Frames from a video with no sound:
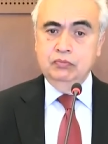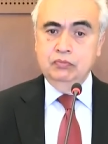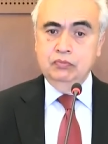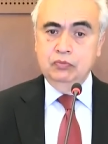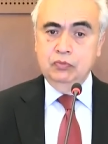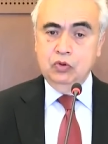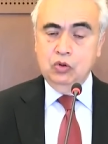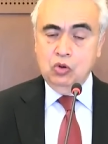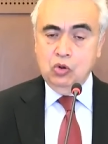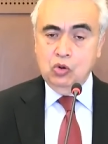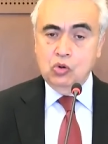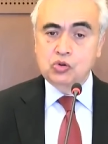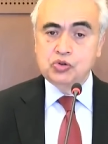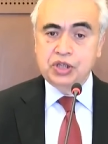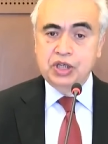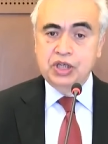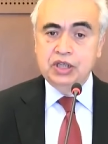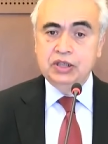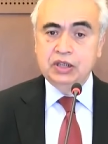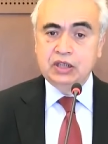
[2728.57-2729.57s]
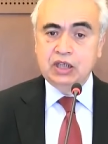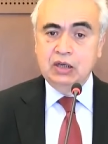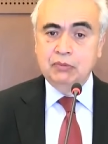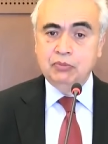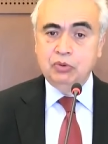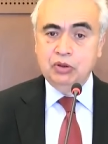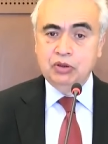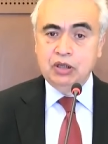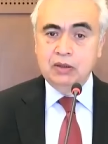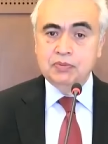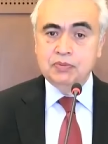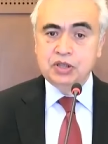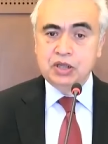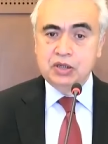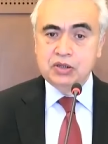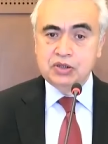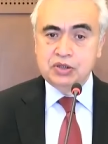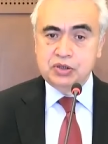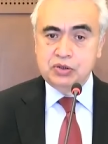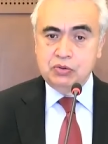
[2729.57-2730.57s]
also in the carbon capture and
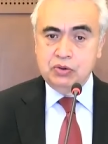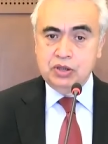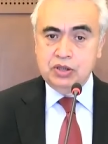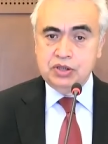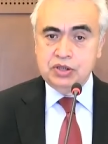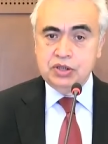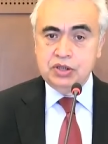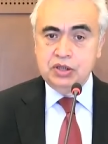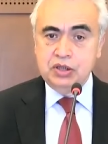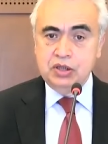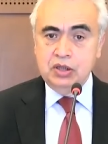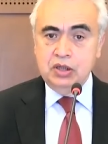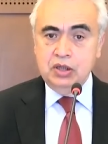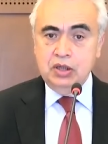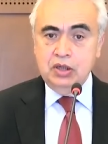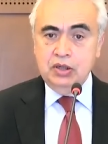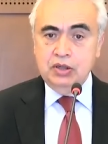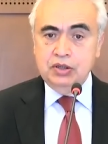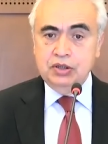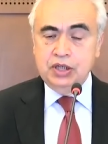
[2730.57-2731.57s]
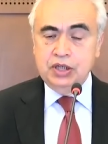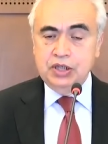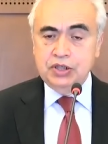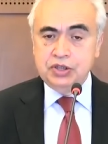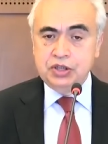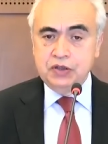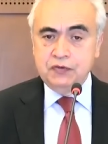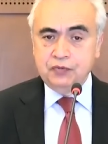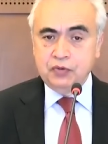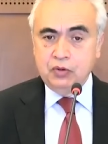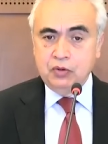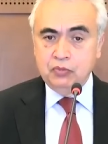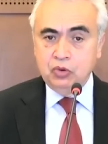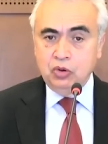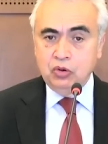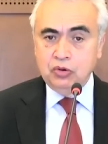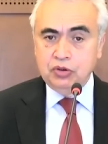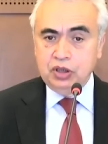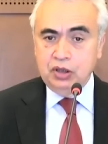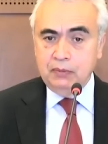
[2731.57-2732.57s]
storage, ranging from
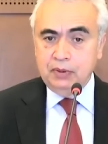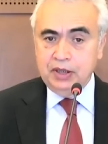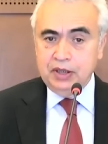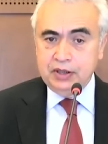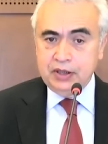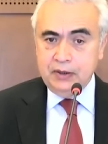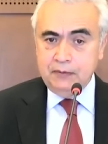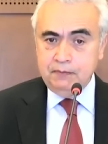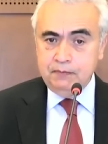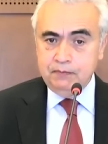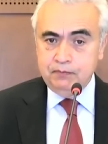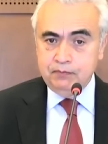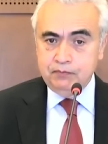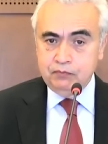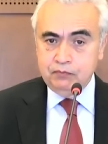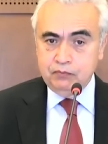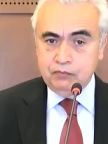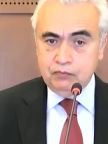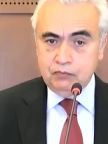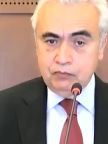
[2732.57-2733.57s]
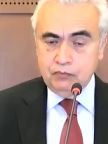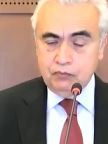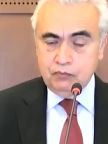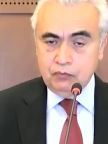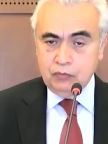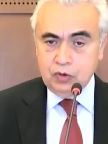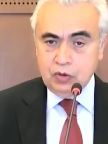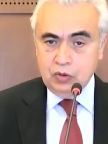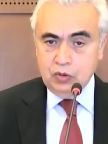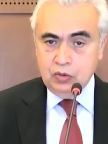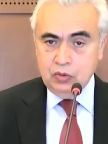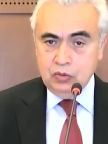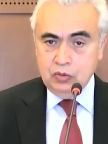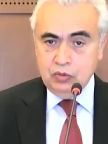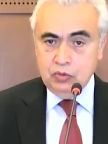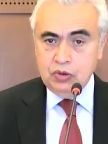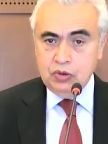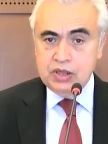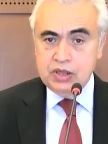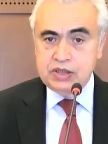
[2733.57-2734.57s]
North America,
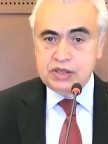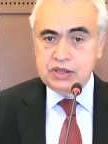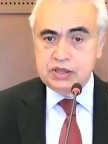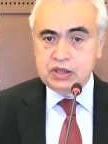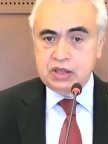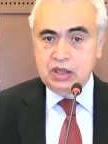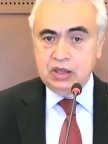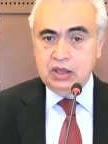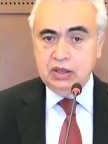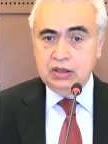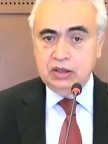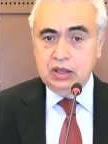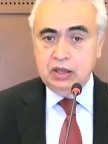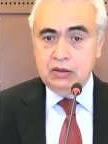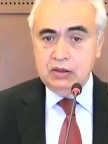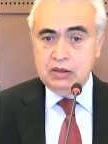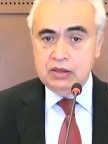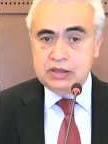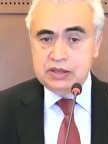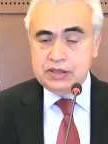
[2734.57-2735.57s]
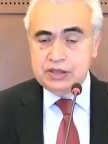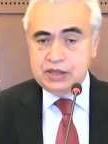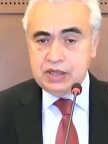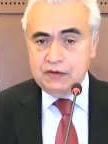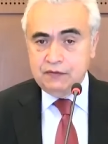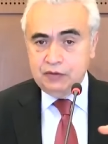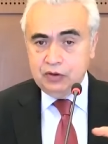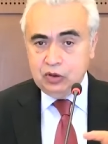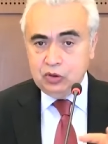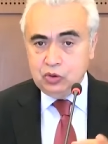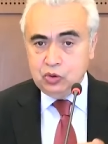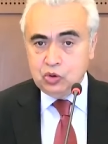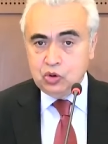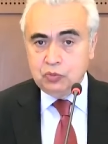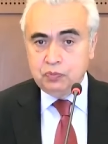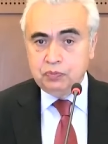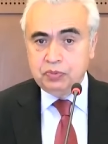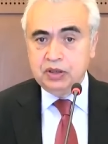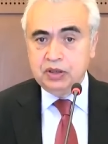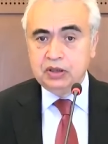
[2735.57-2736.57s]
US, Canada, several
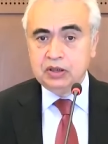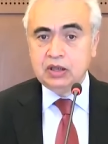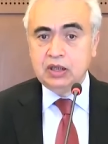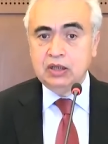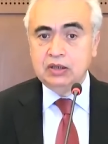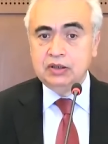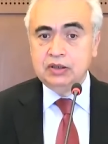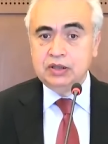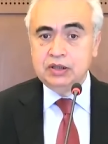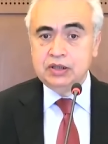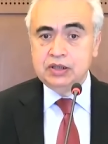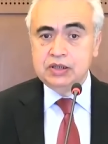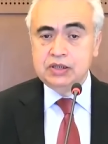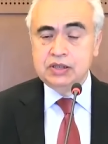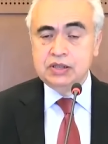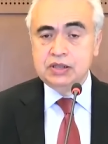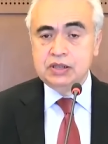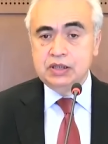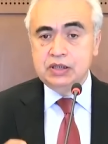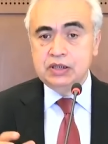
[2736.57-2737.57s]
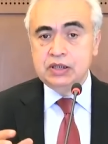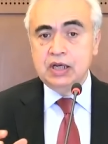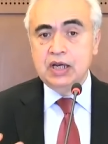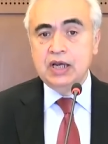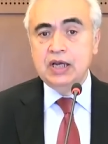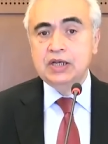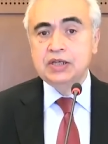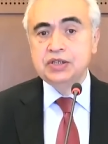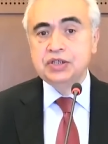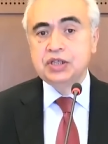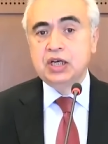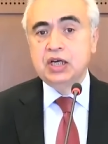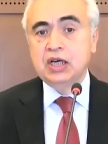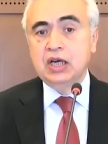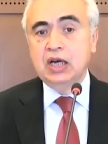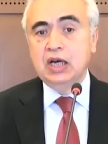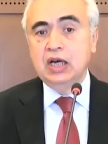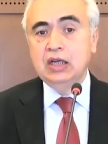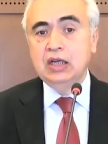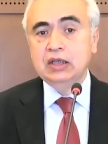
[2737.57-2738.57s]
European countries, in Asia,
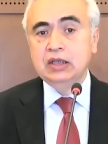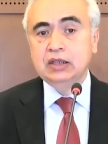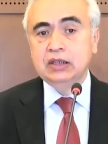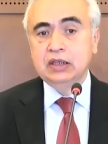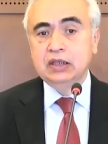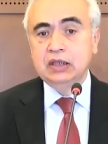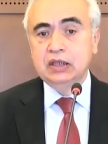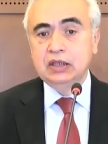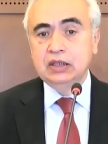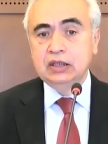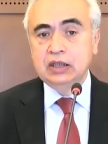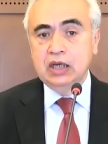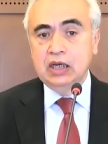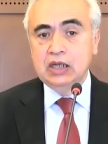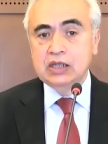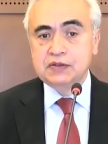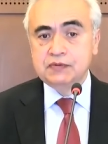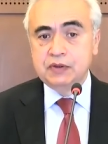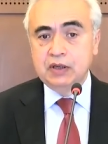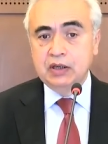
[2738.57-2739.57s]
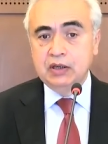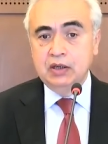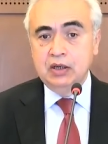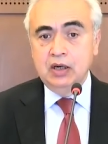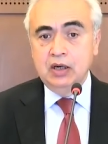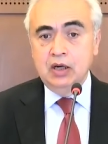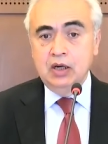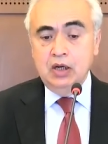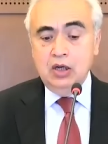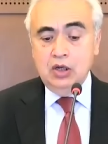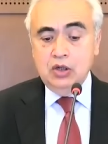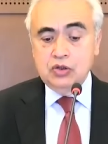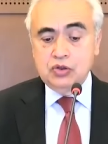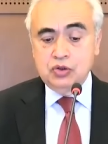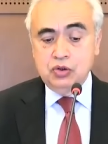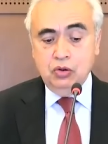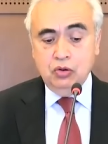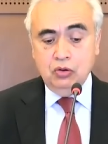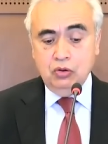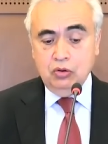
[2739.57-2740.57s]
and elsewhere.
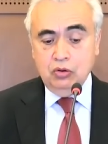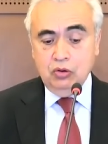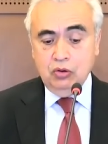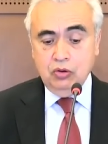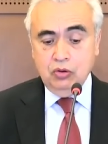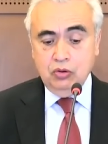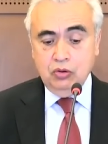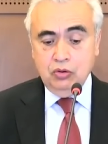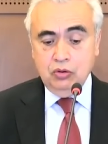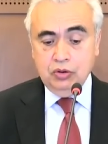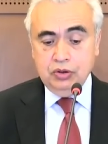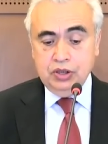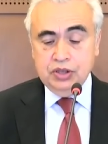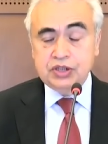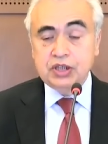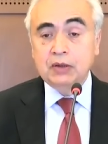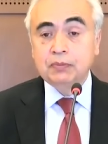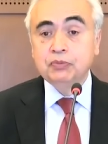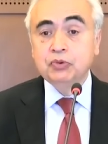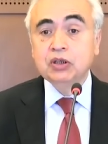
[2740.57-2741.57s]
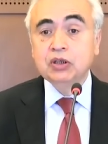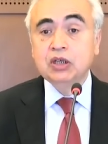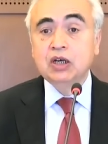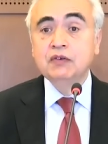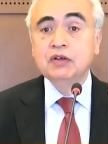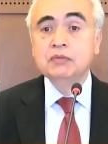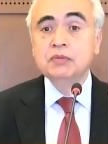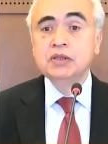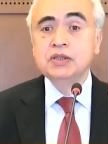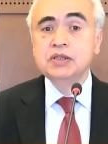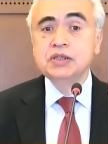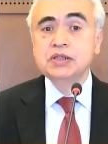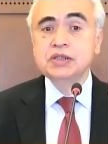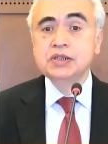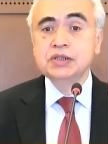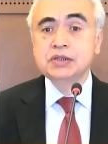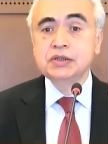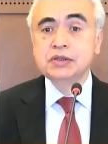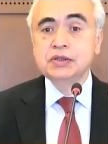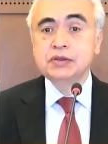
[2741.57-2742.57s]
So it is up to
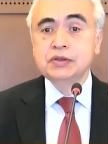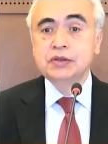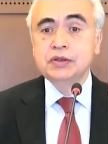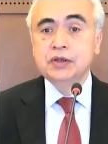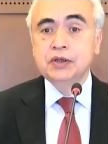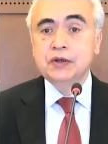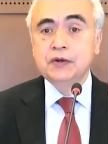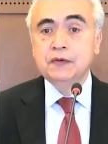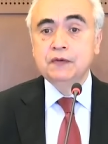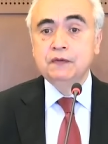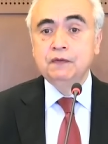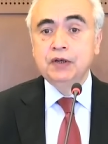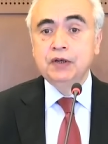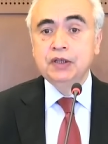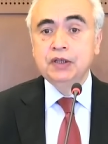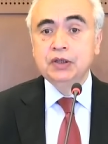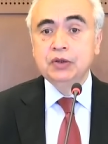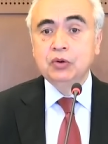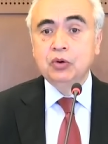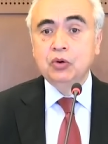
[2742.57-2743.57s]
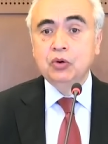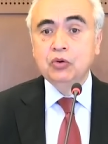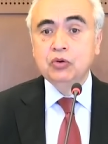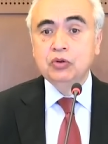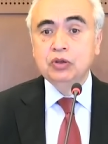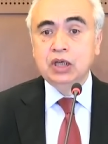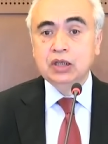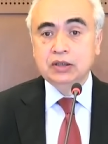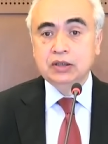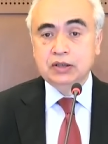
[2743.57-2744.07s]
governments whether or not